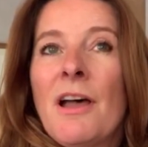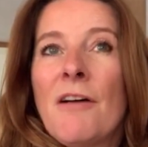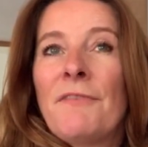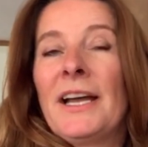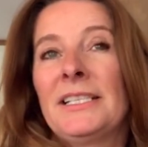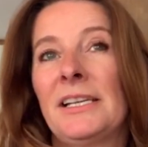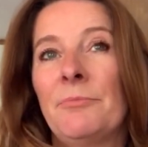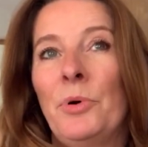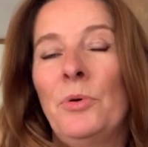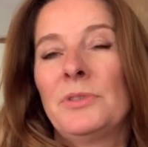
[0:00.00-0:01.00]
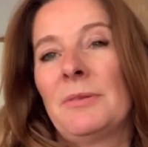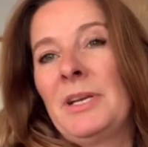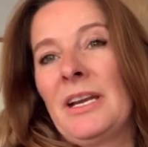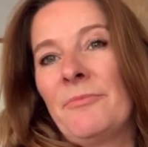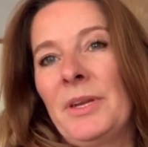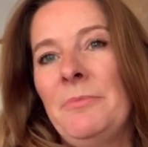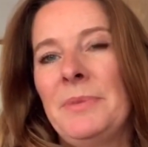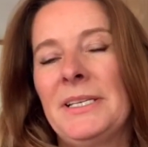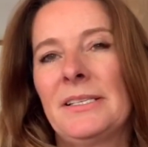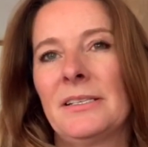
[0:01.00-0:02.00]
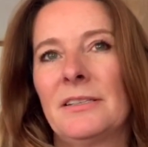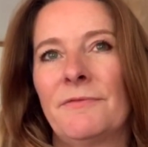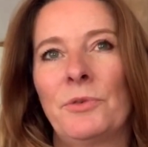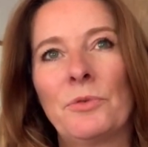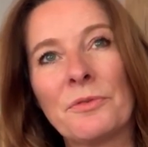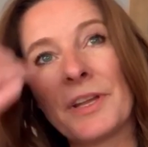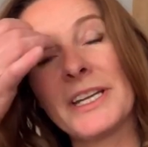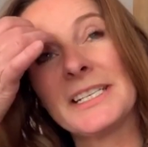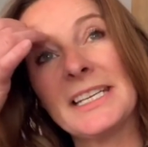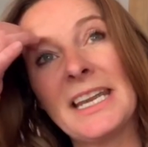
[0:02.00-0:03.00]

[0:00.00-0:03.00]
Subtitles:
are vitally important to me. I've been in business for 30